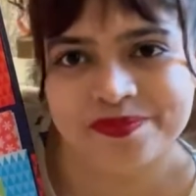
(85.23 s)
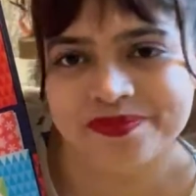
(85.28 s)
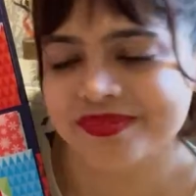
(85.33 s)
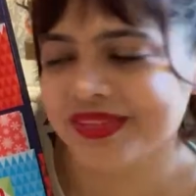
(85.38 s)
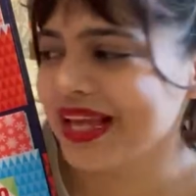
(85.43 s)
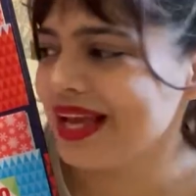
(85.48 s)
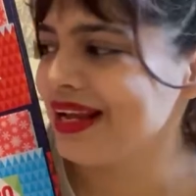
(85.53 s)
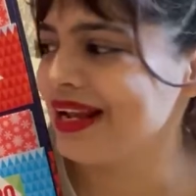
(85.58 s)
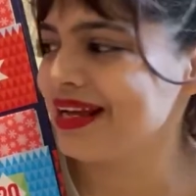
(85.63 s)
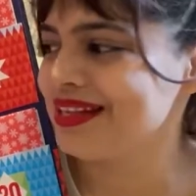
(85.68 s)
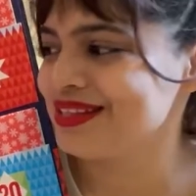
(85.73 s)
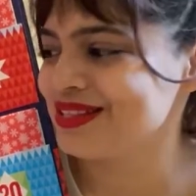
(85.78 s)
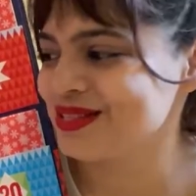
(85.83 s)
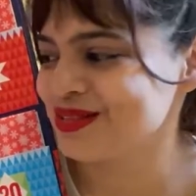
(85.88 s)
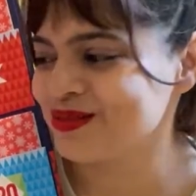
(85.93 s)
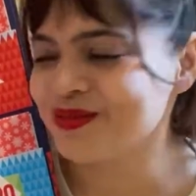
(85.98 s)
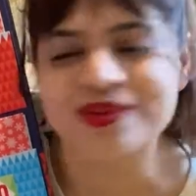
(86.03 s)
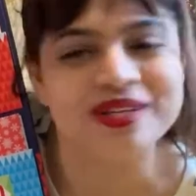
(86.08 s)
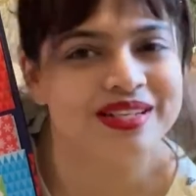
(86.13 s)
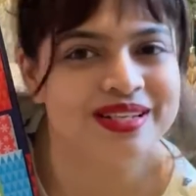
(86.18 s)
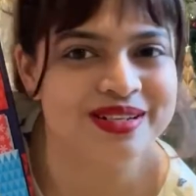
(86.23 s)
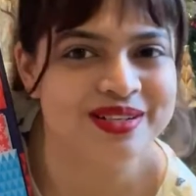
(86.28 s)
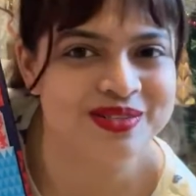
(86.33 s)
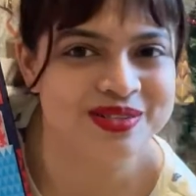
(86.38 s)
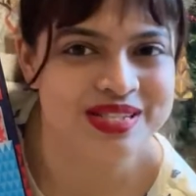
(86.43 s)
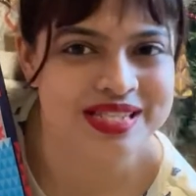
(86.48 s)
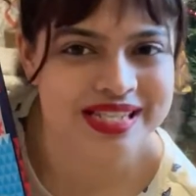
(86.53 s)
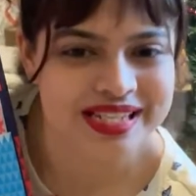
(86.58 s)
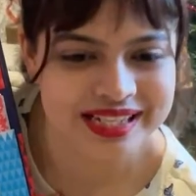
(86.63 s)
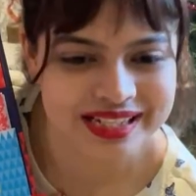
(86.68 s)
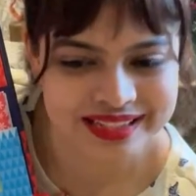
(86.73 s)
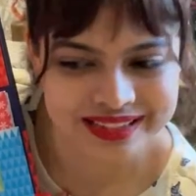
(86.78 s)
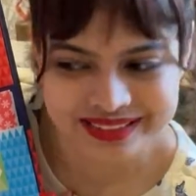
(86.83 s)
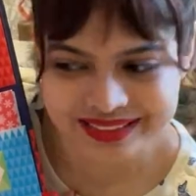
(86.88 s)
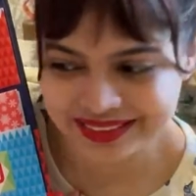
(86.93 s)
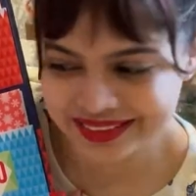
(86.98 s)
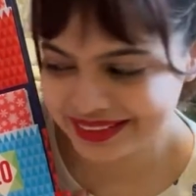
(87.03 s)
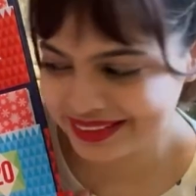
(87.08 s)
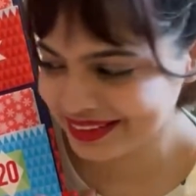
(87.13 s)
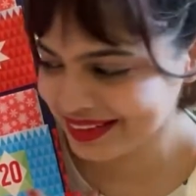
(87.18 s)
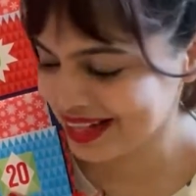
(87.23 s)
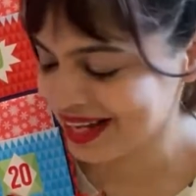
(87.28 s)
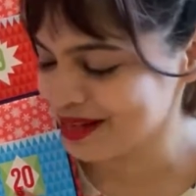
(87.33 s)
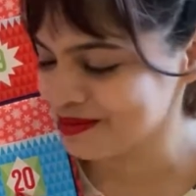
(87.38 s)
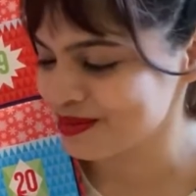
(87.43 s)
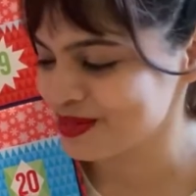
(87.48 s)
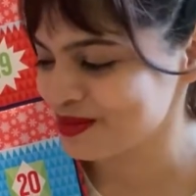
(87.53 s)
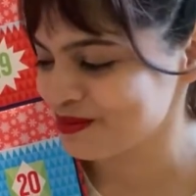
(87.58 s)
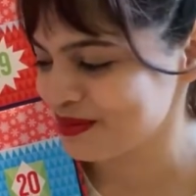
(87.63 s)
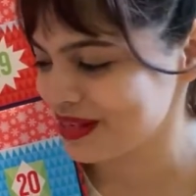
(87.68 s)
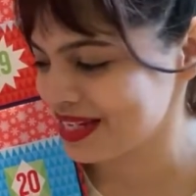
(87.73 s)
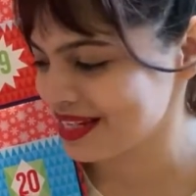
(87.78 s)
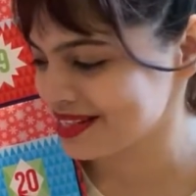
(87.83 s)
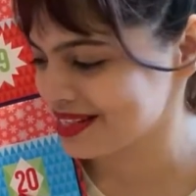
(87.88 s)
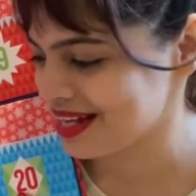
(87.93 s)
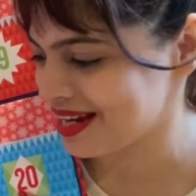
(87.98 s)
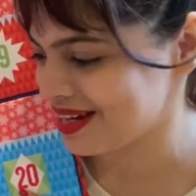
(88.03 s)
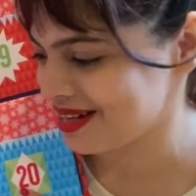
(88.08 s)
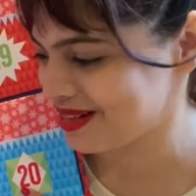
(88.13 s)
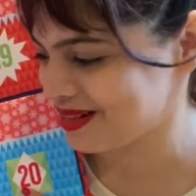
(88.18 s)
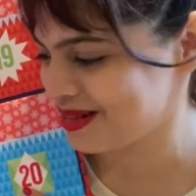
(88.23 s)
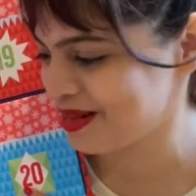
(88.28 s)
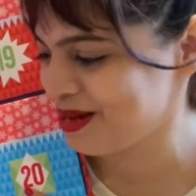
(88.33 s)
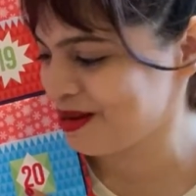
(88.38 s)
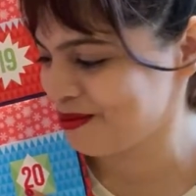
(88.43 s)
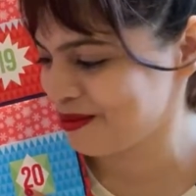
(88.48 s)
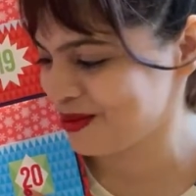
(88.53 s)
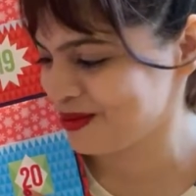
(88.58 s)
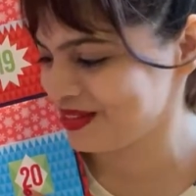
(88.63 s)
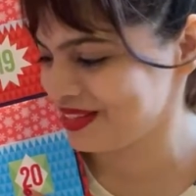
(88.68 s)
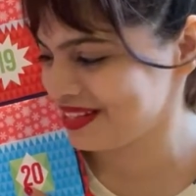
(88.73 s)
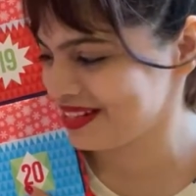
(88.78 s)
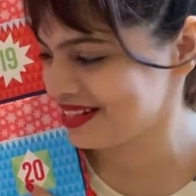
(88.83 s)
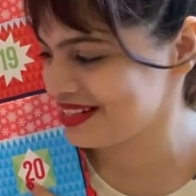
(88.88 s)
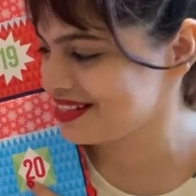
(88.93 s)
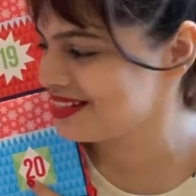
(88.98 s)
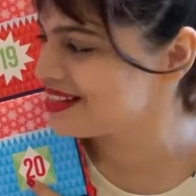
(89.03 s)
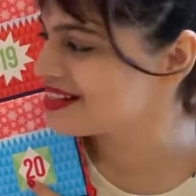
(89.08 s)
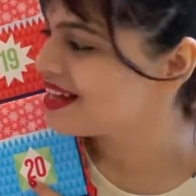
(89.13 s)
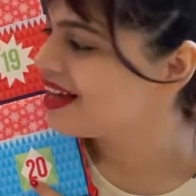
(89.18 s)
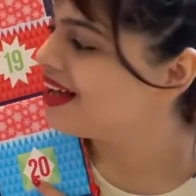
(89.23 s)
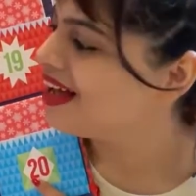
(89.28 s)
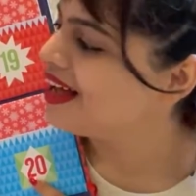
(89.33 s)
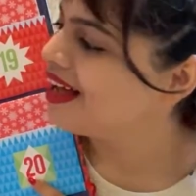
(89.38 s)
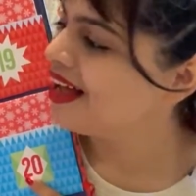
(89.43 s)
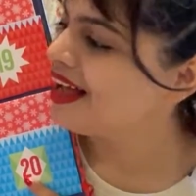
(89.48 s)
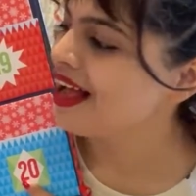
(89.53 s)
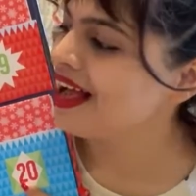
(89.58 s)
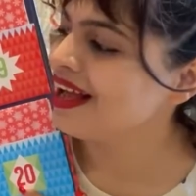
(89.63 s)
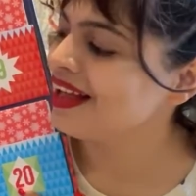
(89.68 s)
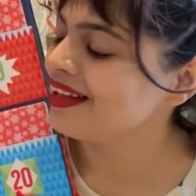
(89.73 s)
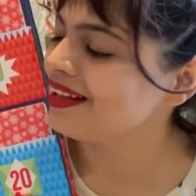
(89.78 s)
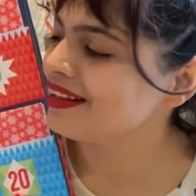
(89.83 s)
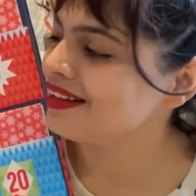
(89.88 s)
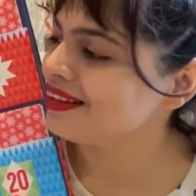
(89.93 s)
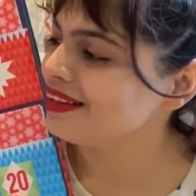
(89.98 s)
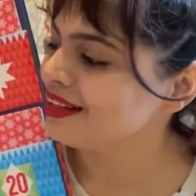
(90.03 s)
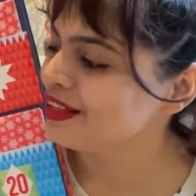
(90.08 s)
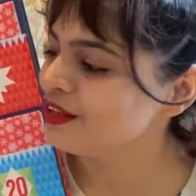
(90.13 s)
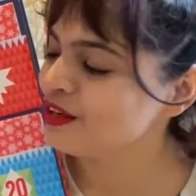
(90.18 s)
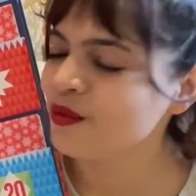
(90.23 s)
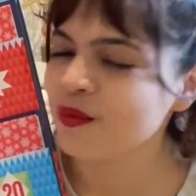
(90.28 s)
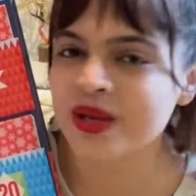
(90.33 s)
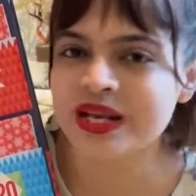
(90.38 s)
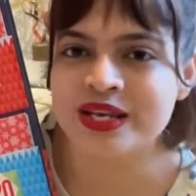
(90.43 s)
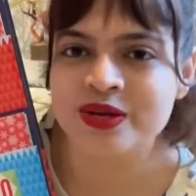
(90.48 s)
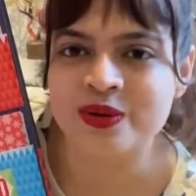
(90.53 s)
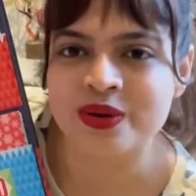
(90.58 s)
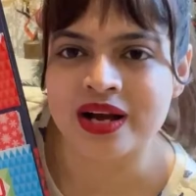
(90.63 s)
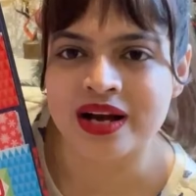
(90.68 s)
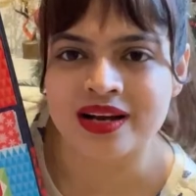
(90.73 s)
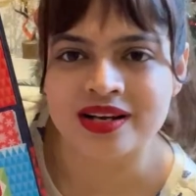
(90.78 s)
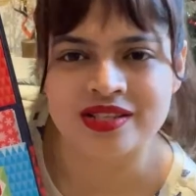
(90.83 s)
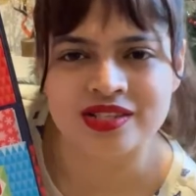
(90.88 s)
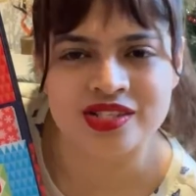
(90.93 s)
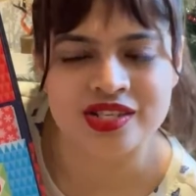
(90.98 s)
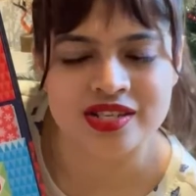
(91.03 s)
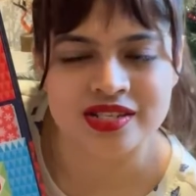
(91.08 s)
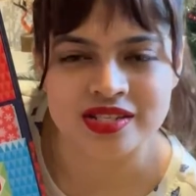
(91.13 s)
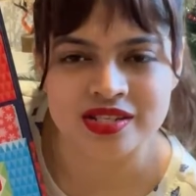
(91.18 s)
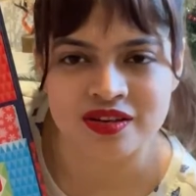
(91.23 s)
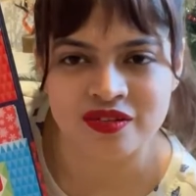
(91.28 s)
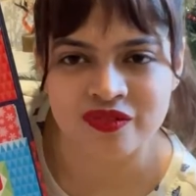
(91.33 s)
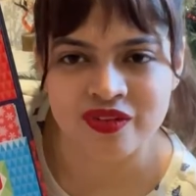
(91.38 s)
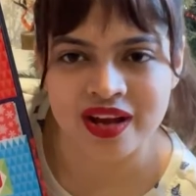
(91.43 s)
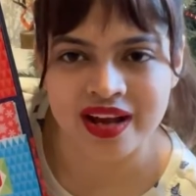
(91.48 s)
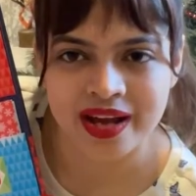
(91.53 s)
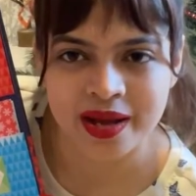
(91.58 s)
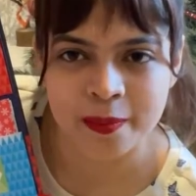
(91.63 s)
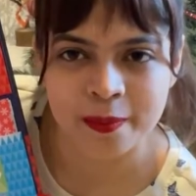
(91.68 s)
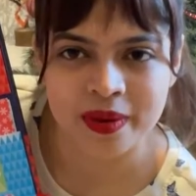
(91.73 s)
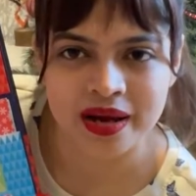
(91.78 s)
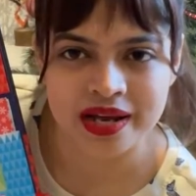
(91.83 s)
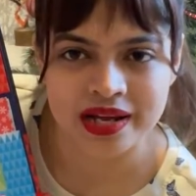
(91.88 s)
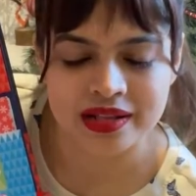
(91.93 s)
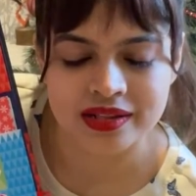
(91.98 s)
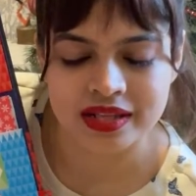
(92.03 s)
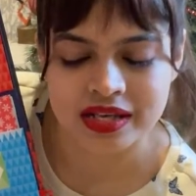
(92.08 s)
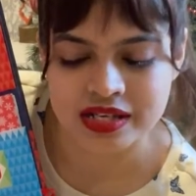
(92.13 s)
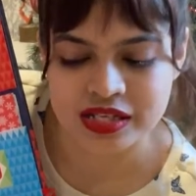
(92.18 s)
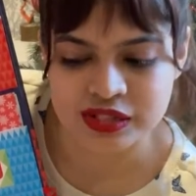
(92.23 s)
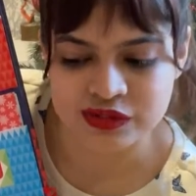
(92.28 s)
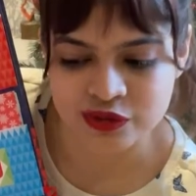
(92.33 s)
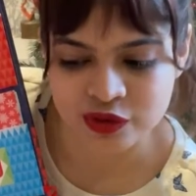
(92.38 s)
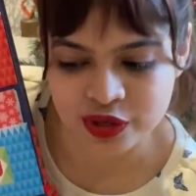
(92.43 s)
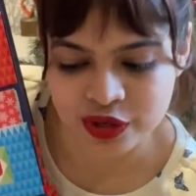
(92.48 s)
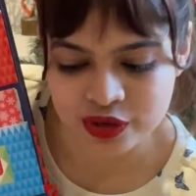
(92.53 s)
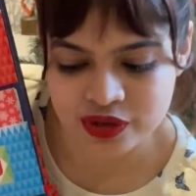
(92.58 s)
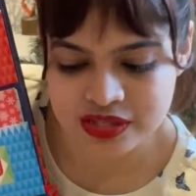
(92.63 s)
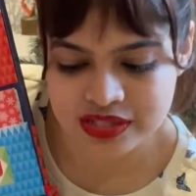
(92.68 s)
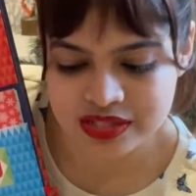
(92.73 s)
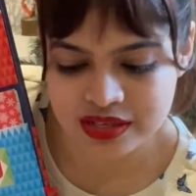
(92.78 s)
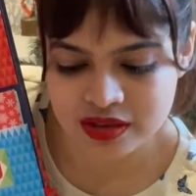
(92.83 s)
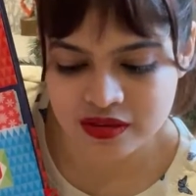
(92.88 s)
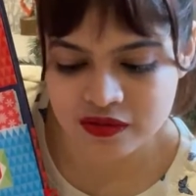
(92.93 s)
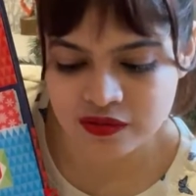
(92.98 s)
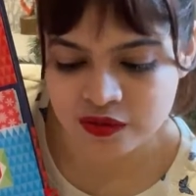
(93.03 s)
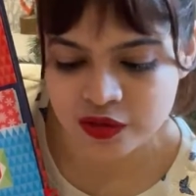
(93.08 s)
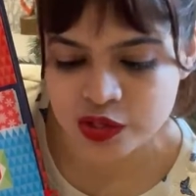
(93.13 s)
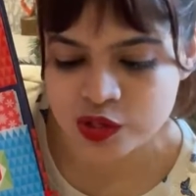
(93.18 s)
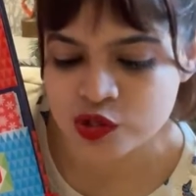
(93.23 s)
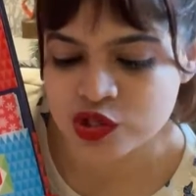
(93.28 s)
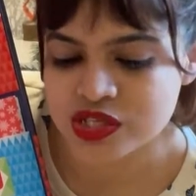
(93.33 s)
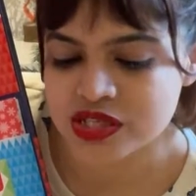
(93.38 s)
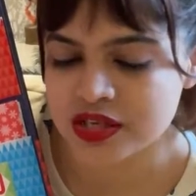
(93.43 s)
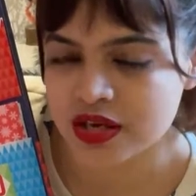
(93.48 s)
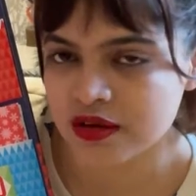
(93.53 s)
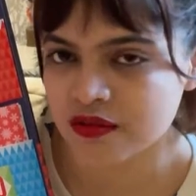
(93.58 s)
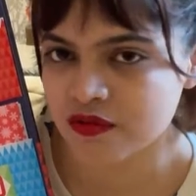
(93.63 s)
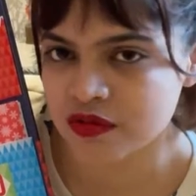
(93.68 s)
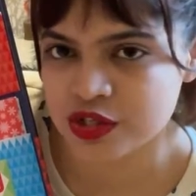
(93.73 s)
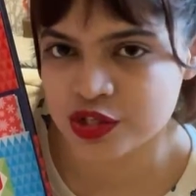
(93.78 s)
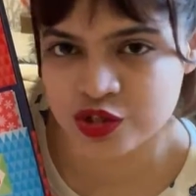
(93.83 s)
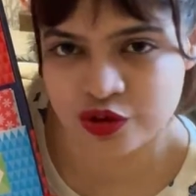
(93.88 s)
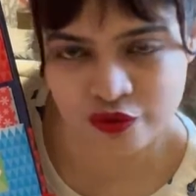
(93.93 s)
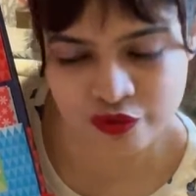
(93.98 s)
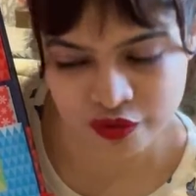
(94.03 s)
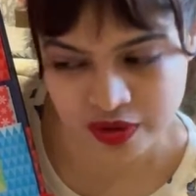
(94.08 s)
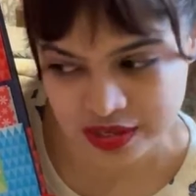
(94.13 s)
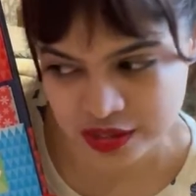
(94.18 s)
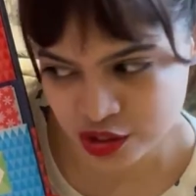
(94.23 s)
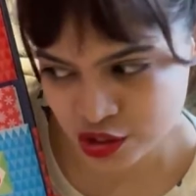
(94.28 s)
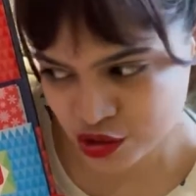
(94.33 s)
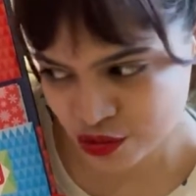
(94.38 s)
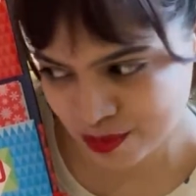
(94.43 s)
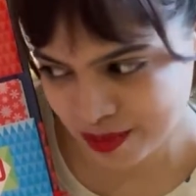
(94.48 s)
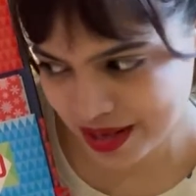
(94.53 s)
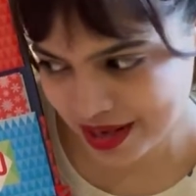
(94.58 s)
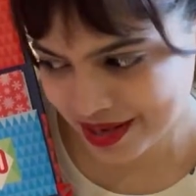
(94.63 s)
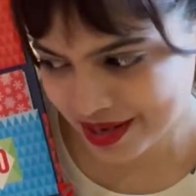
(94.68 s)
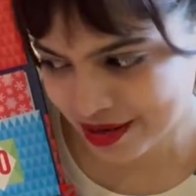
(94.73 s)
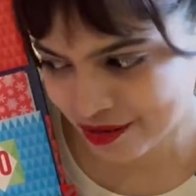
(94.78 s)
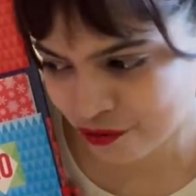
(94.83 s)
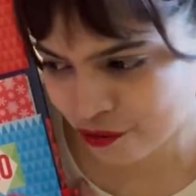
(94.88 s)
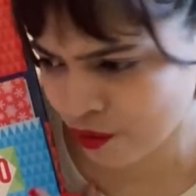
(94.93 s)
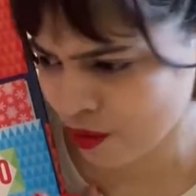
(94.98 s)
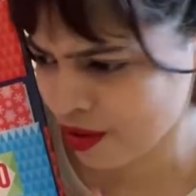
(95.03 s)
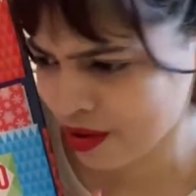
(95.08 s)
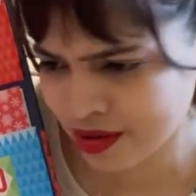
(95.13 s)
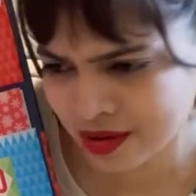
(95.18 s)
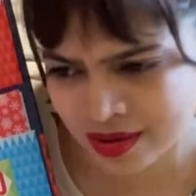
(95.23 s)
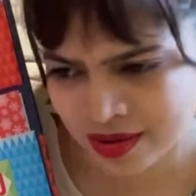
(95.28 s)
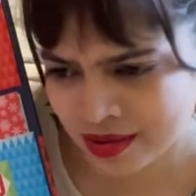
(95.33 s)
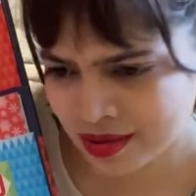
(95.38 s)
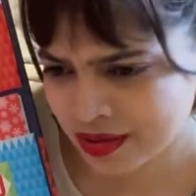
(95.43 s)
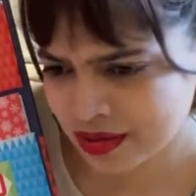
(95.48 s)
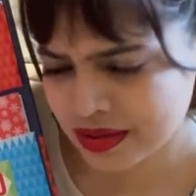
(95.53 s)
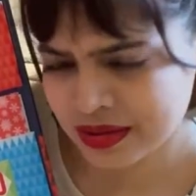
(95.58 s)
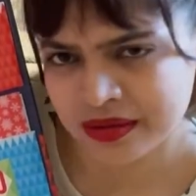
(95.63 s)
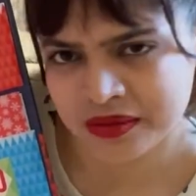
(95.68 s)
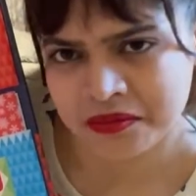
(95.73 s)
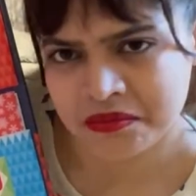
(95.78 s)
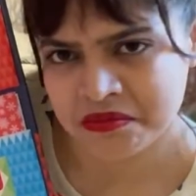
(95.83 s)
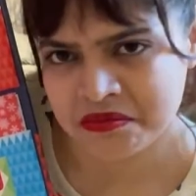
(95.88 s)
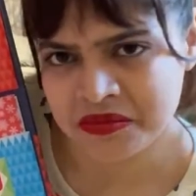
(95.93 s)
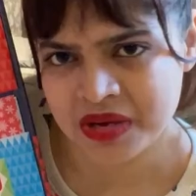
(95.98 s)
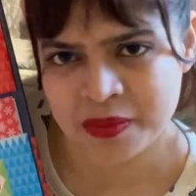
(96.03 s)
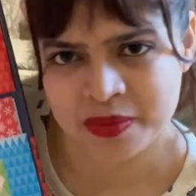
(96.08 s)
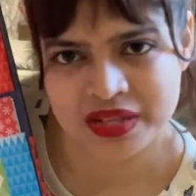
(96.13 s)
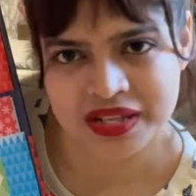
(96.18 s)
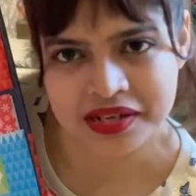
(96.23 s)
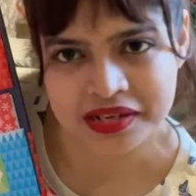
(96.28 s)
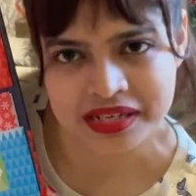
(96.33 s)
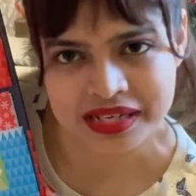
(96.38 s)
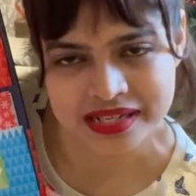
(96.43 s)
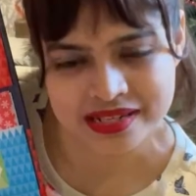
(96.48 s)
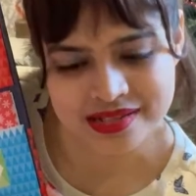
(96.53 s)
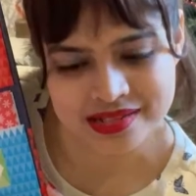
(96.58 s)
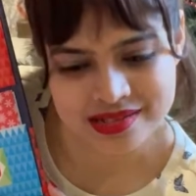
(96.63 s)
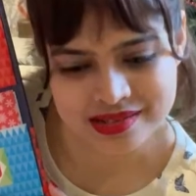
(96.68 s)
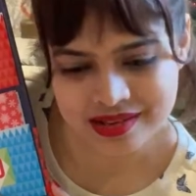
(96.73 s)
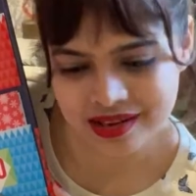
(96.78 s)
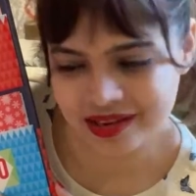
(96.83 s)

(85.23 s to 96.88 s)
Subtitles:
And I just wanted to see it. I'm super excited about this. And when you can't justify buying things for yourself, you just convince your friends to buy it for maybe their niece.